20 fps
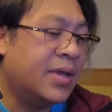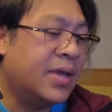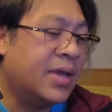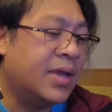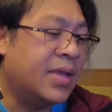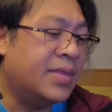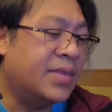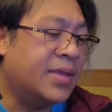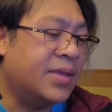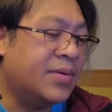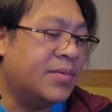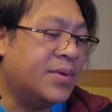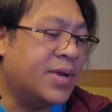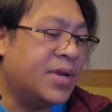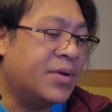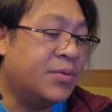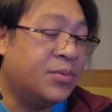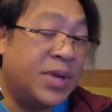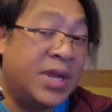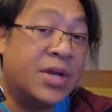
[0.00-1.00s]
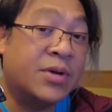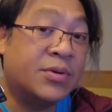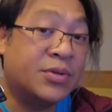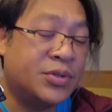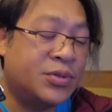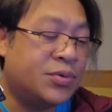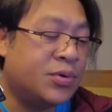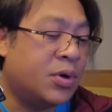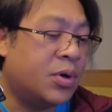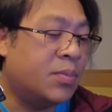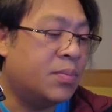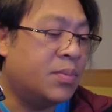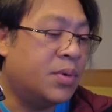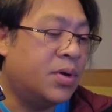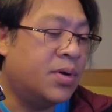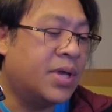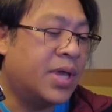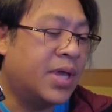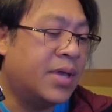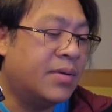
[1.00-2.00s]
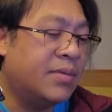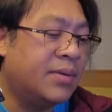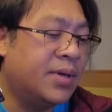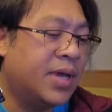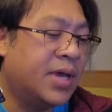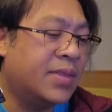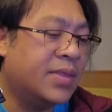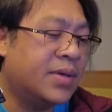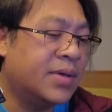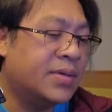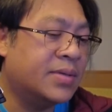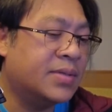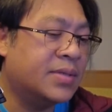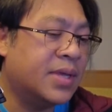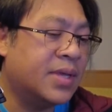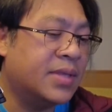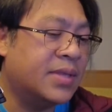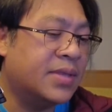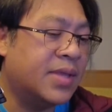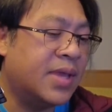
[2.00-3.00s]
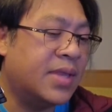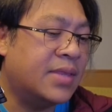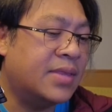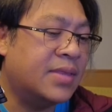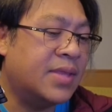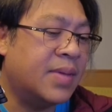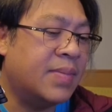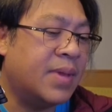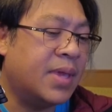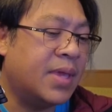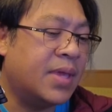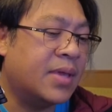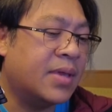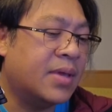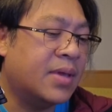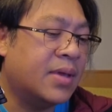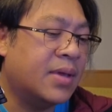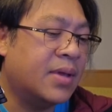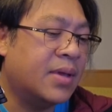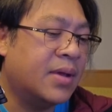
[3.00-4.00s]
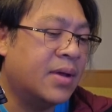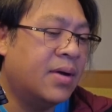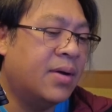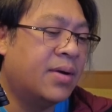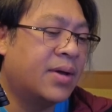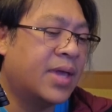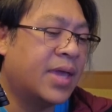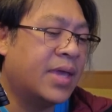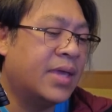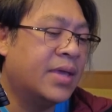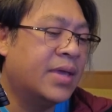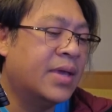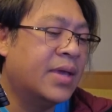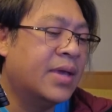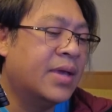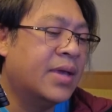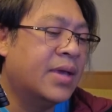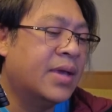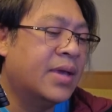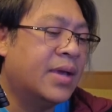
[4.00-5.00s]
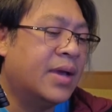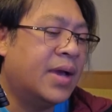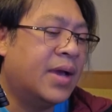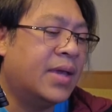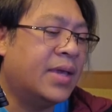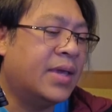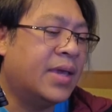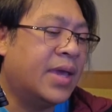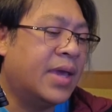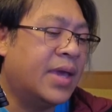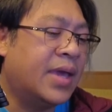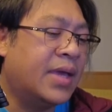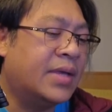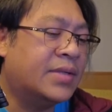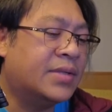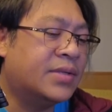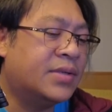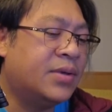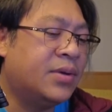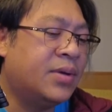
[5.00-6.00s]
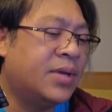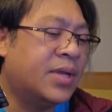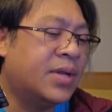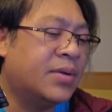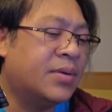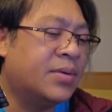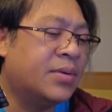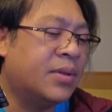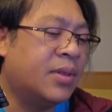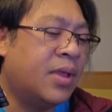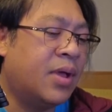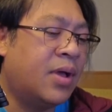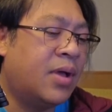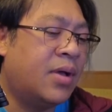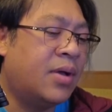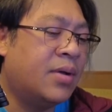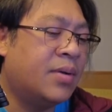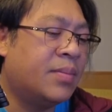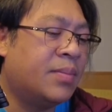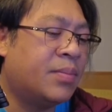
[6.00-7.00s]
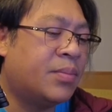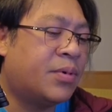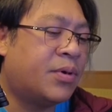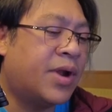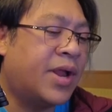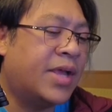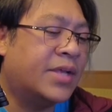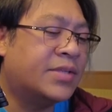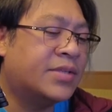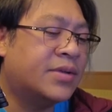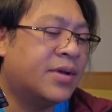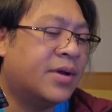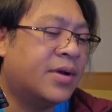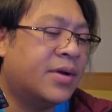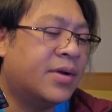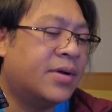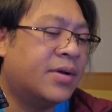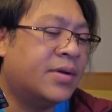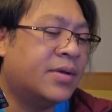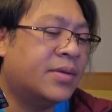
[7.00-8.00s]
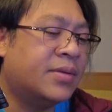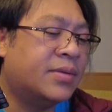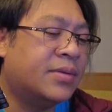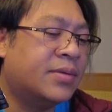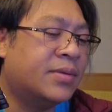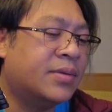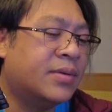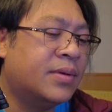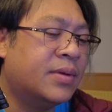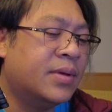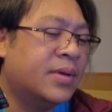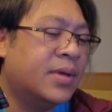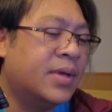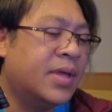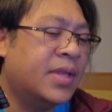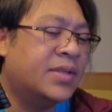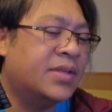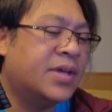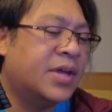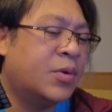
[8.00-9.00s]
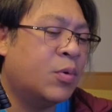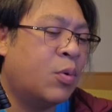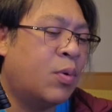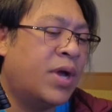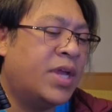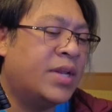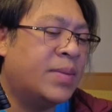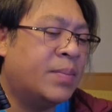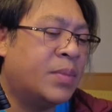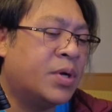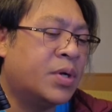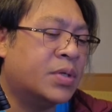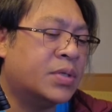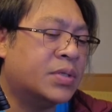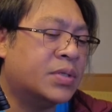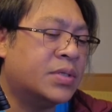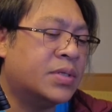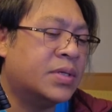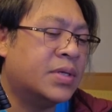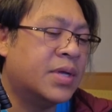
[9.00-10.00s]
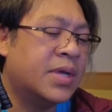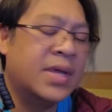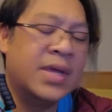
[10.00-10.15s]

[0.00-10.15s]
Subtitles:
And then red rear strobe. Okay, we got those. And then dimming. Oh, okay. I guess you can long press on, and it's got a white burst.